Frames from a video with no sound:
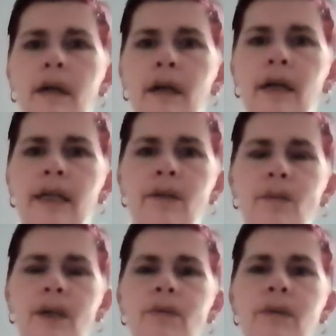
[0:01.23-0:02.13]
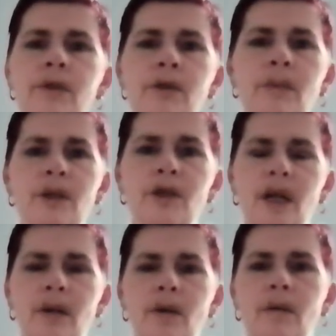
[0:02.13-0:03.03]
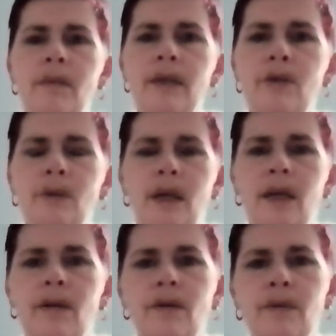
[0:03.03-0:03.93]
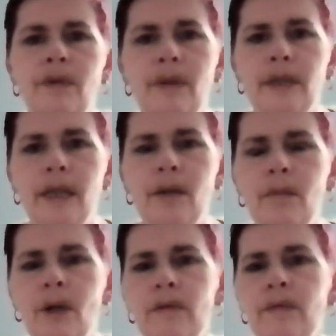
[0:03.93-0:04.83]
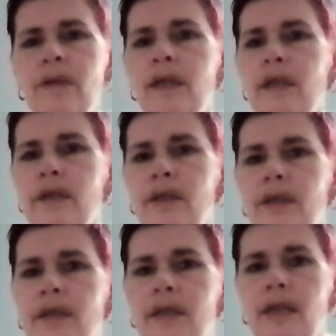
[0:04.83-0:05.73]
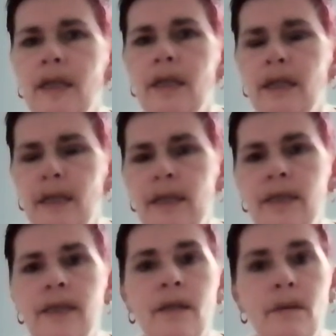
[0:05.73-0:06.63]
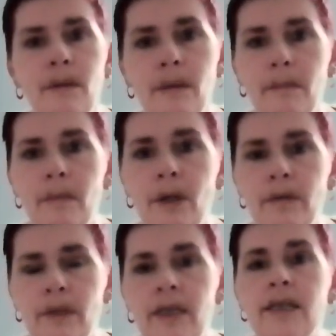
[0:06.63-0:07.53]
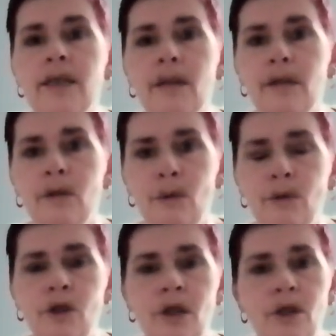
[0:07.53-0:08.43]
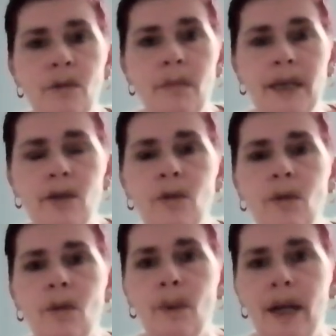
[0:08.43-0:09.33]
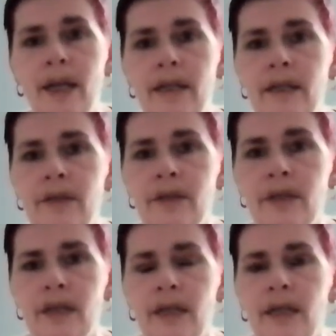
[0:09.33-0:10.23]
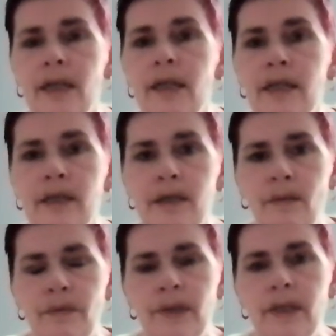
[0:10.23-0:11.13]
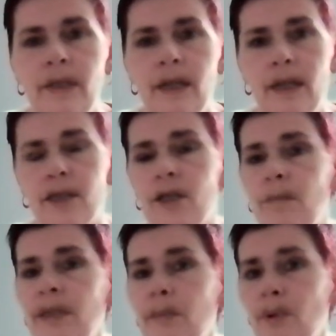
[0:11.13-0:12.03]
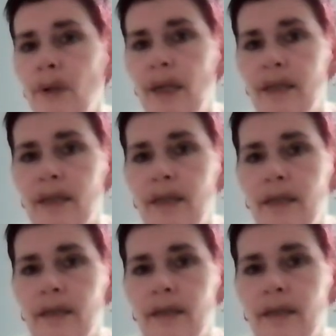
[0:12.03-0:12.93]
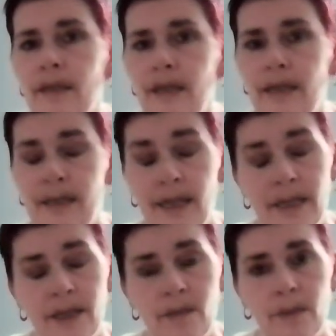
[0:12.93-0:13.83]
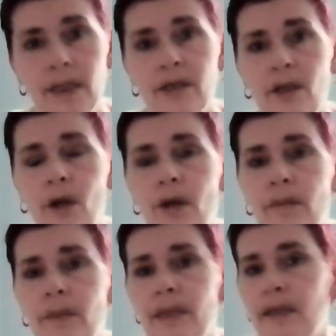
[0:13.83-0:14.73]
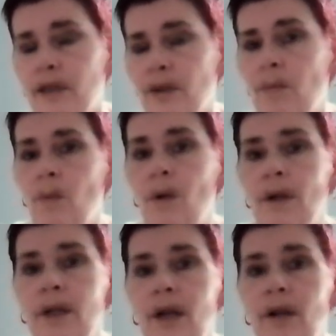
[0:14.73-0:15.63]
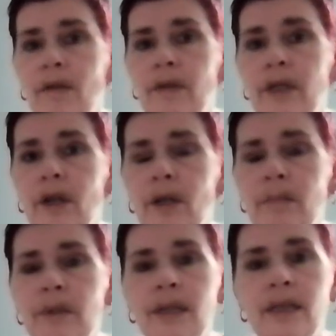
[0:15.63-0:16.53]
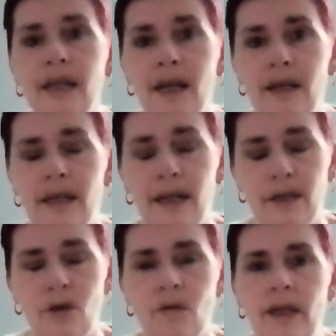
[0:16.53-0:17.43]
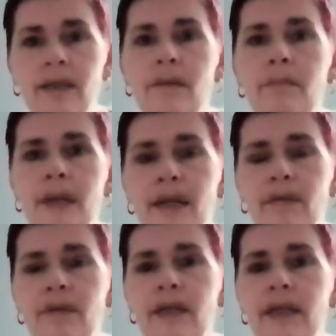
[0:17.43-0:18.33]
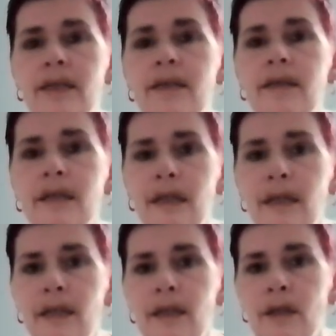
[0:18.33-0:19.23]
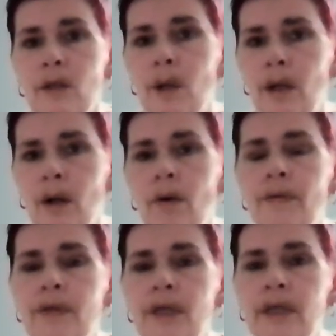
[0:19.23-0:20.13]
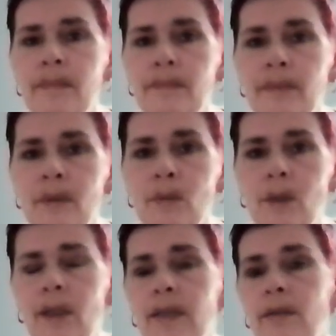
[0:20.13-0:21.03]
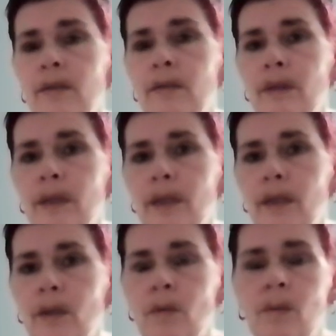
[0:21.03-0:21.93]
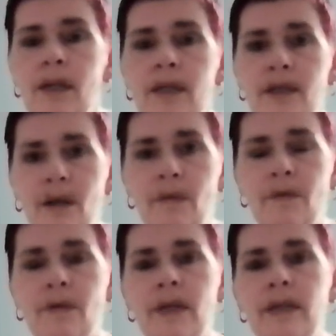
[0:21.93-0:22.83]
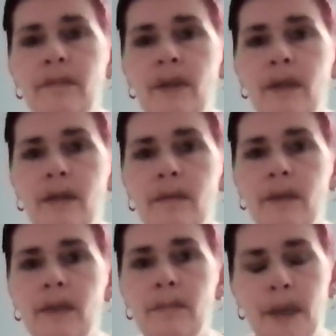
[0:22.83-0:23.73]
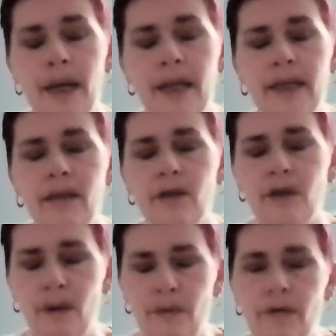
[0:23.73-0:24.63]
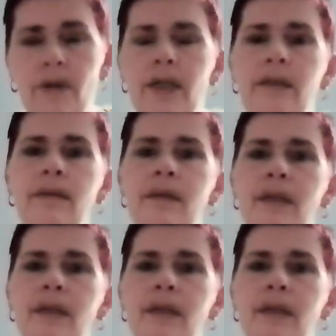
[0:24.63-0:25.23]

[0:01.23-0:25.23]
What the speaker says: Hi, and welcome to my channel on mental health. Now, mindfulness is non-judgmental awareness. It's something that has to be practiced. It takes a bit of time. It doesn't work overnight, but it has great benefits. Quite often, when we're suffering, in pain, suffering,